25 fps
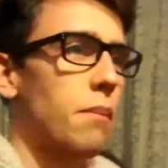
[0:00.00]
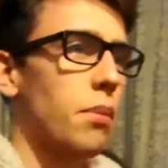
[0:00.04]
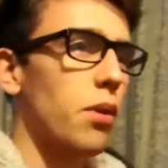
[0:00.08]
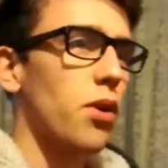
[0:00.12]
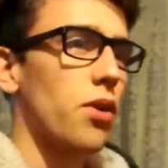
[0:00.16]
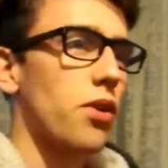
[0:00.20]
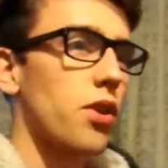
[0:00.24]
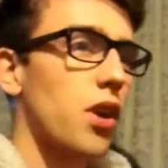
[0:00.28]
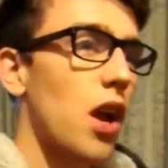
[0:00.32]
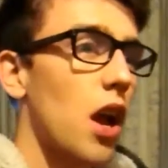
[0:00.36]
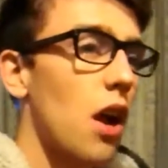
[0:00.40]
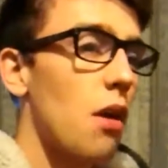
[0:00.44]

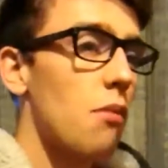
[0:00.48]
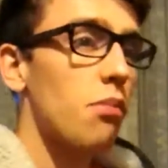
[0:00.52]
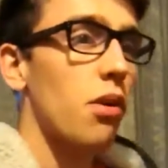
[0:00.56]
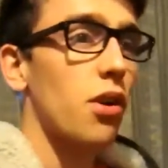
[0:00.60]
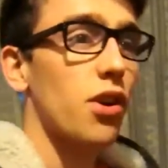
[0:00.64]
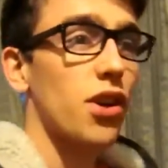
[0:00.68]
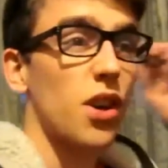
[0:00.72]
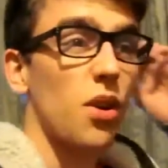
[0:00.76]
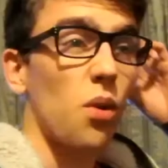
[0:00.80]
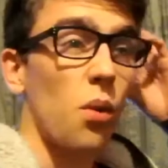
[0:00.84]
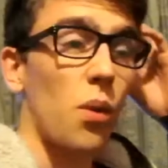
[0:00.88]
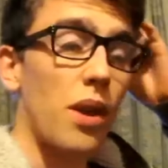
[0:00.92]
But
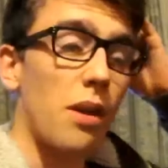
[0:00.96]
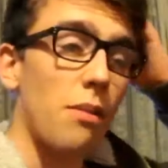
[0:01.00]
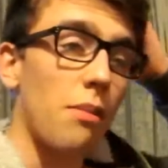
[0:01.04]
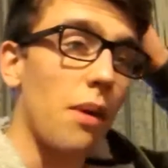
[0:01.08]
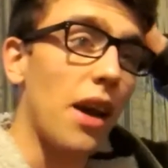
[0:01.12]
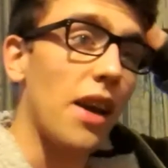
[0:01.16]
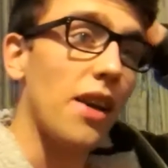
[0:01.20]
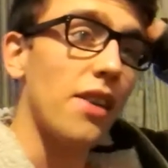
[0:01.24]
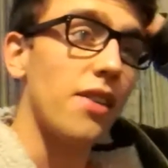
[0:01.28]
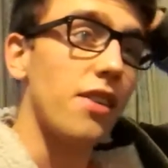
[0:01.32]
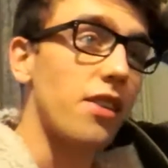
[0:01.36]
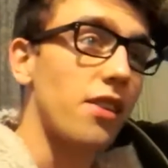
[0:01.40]
Project
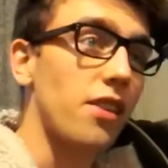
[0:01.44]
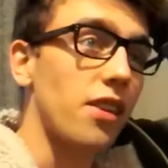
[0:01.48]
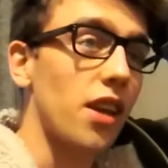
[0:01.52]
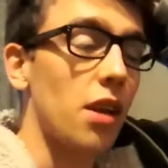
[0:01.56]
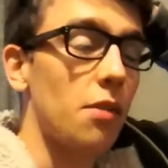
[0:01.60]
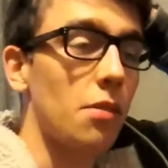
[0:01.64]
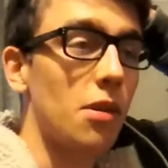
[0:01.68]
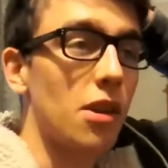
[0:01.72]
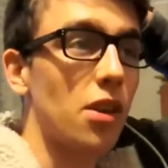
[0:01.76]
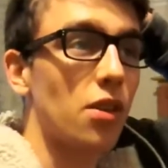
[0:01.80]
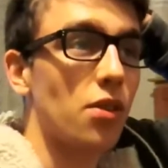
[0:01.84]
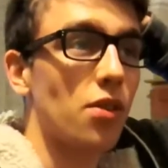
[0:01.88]
Wheatbase is going
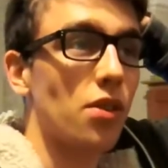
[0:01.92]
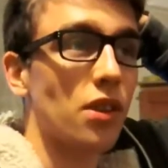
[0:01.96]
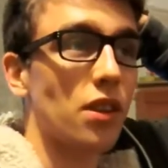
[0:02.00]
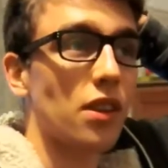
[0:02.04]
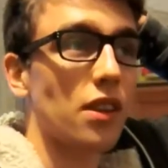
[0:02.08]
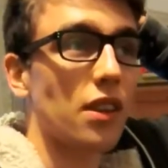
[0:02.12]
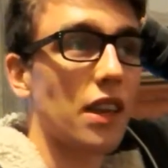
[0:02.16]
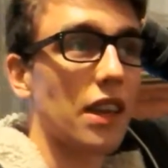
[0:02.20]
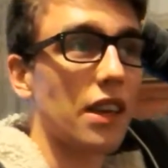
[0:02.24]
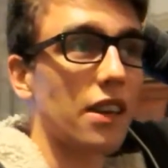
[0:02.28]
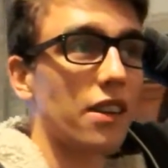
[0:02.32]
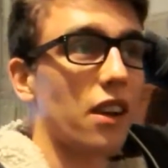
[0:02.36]
to be using
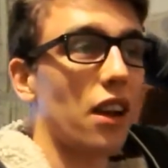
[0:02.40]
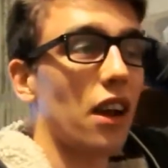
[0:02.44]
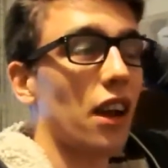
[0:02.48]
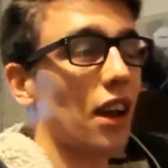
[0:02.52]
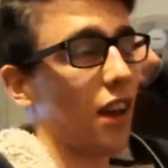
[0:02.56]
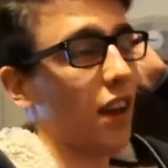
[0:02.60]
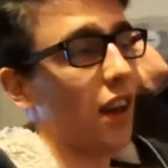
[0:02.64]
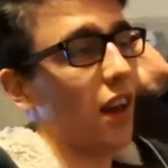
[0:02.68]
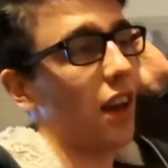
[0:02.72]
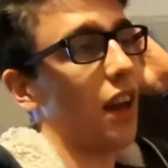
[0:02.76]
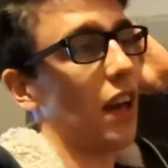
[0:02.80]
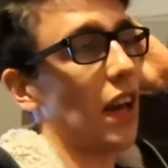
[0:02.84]
things
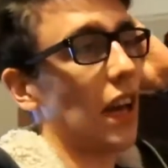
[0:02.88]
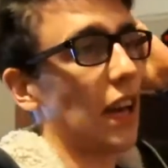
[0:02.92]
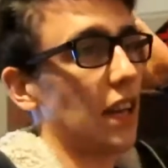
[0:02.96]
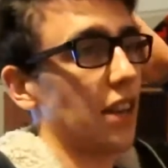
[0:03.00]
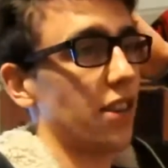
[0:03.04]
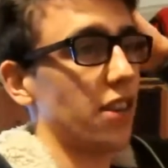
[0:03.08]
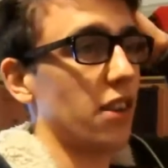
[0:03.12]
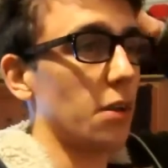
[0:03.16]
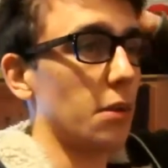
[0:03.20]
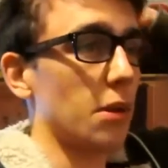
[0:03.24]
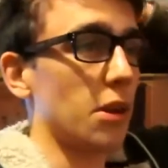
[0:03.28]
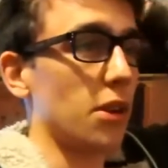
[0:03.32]
like,
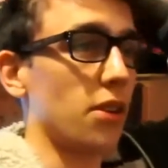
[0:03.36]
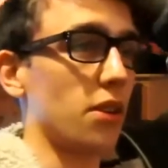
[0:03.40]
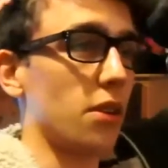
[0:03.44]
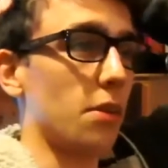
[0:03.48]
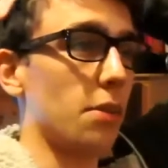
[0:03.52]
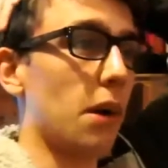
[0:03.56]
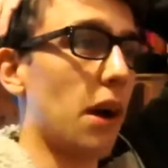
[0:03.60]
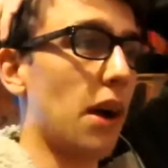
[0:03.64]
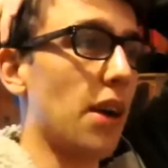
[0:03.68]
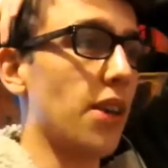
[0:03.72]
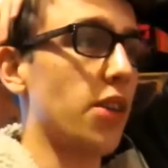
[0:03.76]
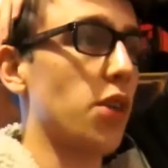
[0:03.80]
it's going to be using
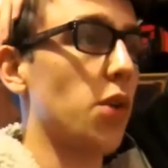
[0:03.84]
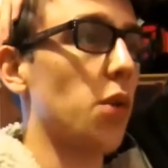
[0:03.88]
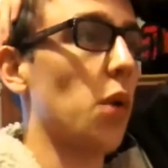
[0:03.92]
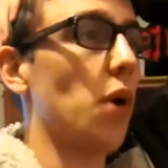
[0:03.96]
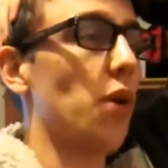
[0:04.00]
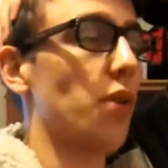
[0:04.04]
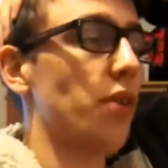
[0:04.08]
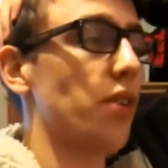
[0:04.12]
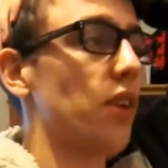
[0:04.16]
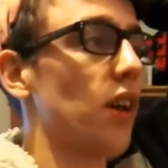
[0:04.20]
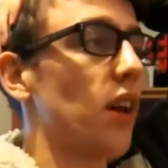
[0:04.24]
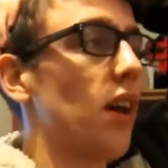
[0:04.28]
a
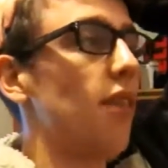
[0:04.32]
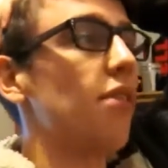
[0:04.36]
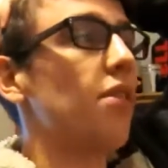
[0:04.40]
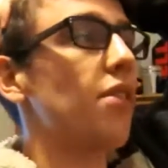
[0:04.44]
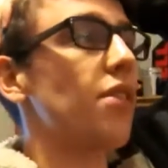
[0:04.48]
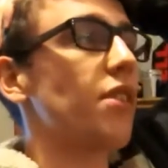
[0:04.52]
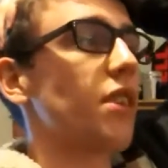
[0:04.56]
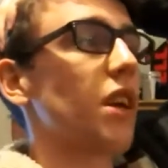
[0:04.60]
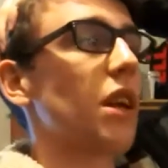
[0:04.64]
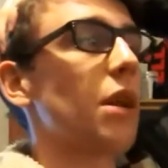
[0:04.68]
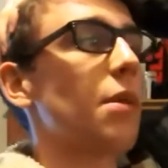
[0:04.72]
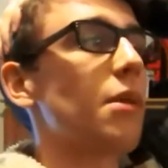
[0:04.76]
MySQL server,
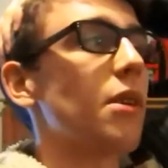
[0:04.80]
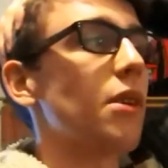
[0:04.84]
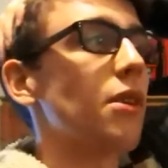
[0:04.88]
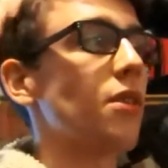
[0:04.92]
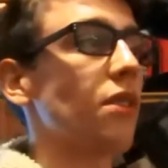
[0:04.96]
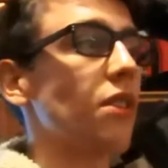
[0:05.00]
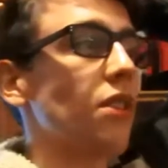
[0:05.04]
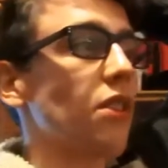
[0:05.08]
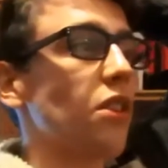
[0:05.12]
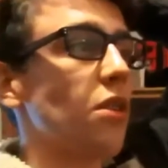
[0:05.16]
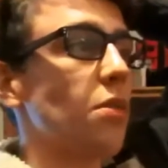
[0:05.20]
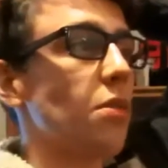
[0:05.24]
it's going to be
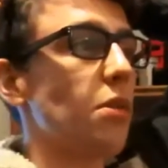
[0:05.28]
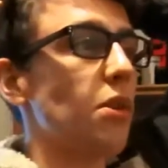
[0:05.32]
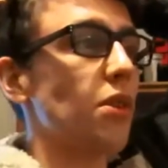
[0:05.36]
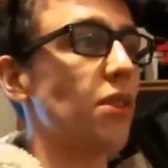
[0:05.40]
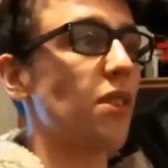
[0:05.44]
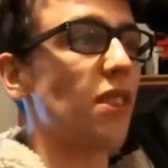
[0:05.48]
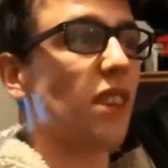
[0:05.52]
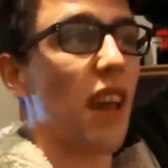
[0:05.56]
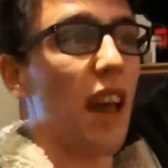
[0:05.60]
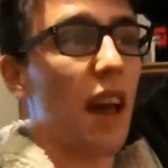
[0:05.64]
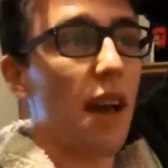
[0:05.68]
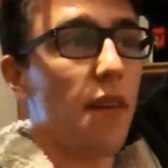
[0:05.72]
using
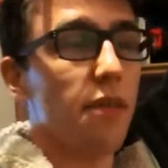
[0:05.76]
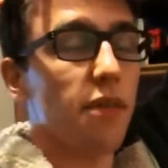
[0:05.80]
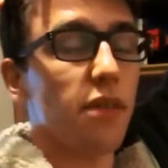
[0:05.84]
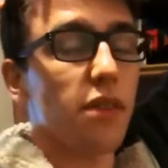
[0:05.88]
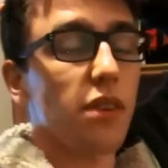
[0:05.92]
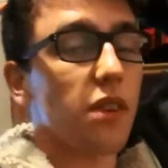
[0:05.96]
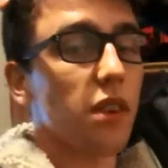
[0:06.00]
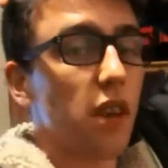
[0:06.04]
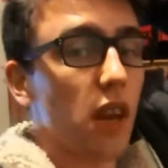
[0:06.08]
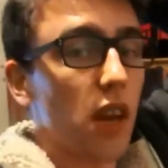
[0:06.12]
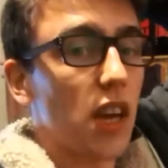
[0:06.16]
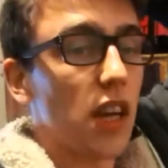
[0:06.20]

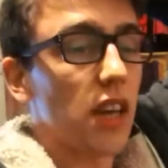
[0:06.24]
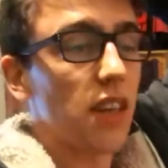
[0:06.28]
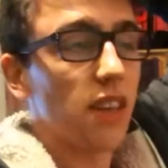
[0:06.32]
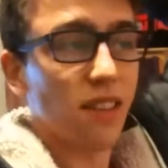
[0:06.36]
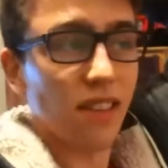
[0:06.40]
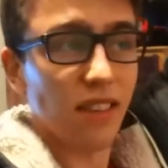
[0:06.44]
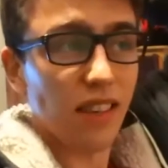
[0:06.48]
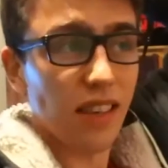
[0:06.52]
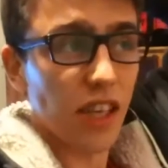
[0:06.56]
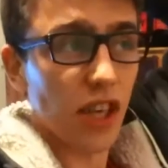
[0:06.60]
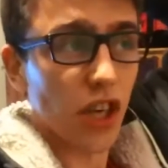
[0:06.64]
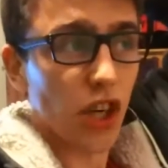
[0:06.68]
WCFs,
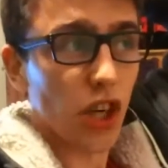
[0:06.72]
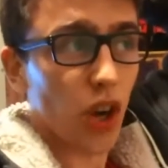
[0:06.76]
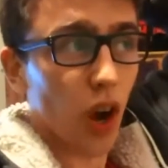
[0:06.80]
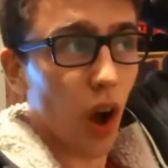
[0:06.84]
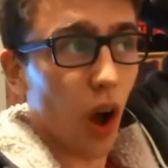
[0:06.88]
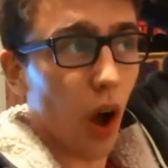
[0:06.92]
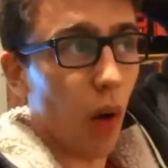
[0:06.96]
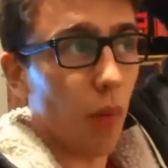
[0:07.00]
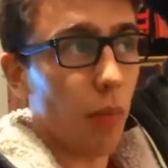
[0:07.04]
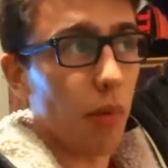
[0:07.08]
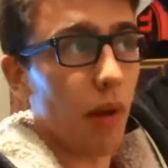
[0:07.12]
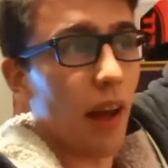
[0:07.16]
C#,
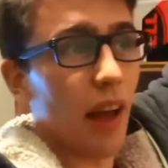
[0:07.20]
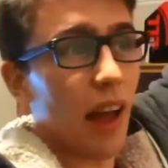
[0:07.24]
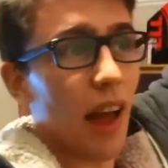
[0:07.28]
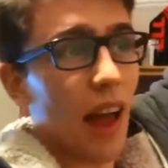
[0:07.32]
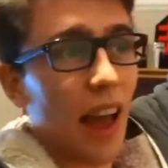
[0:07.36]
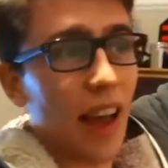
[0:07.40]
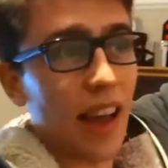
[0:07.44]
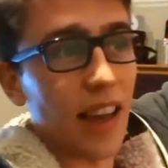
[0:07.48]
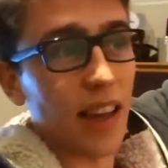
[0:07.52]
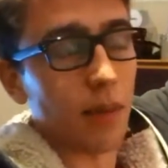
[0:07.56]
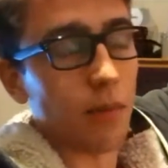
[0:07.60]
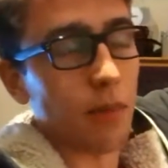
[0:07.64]

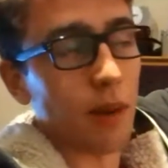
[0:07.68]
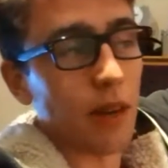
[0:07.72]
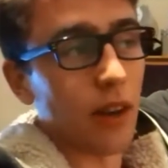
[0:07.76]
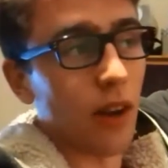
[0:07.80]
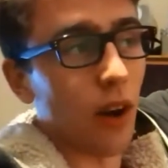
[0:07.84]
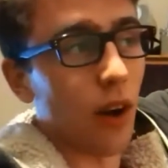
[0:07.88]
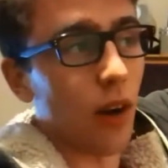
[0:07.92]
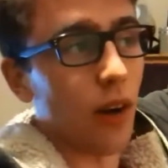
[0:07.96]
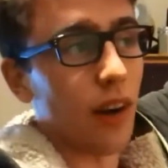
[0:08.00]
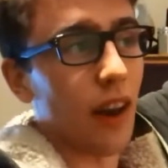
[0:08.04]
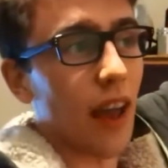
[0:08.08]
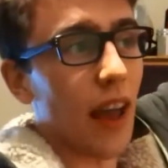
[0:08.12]

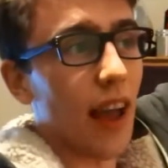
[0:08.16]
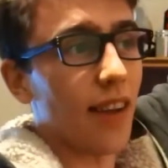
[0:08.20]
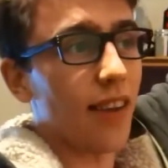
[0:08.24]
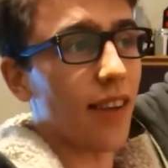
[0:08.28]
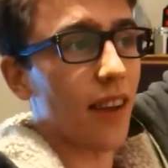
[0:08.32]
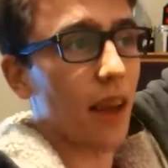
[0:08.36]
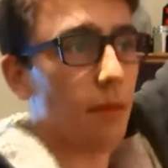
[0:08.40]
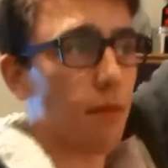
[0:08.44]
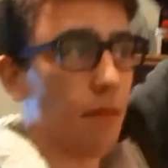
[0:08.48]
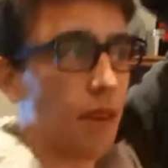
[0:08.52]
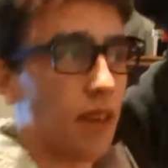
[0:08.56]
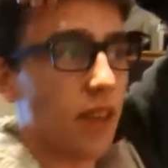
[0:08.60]
ASP.NET,
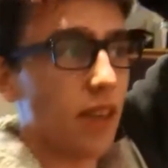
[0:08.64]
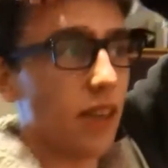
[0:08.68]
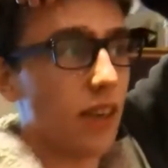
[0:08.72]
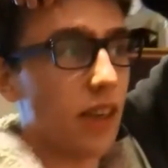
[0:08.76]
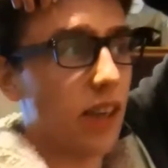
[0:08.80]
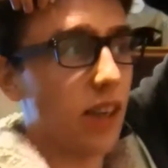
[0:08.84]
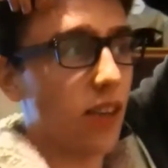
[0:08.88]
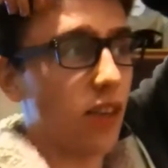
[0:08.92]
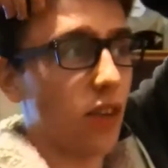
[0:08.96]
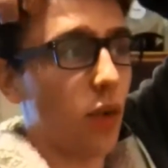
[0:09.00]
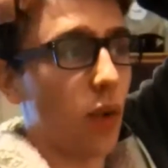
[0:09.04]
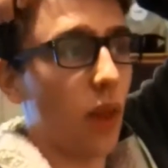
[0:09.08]

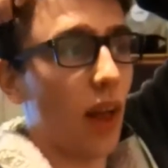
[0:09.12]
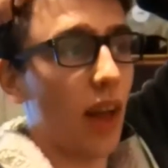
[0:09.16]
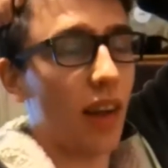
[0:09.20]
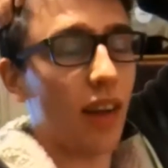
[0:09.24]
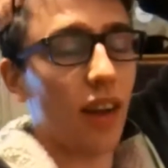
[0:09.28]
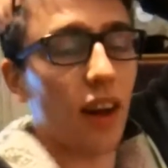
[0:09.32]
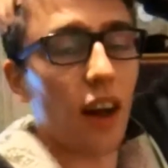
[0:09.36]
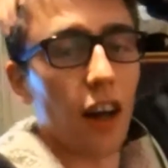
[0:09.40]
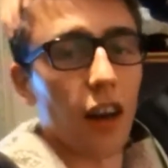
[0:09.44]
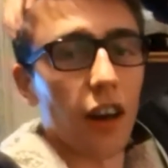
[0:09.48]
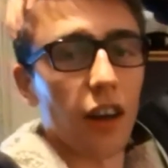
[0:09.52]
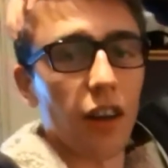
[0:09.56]
MVCs, and all that
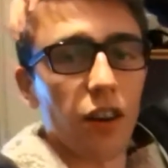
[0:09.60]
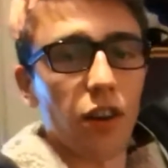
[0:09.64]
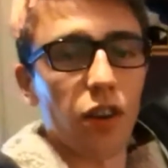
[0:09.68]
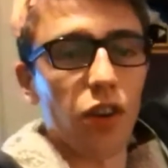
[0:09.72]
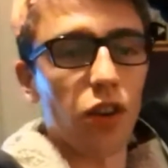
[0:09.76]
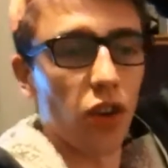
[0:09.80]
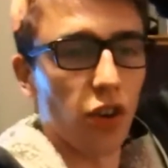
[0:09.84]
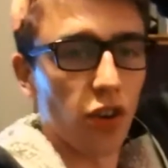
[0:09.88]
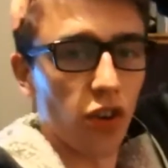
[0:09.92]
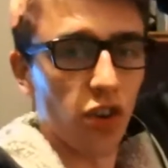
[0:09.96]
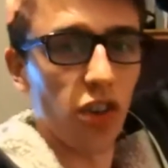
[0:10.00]
kind of good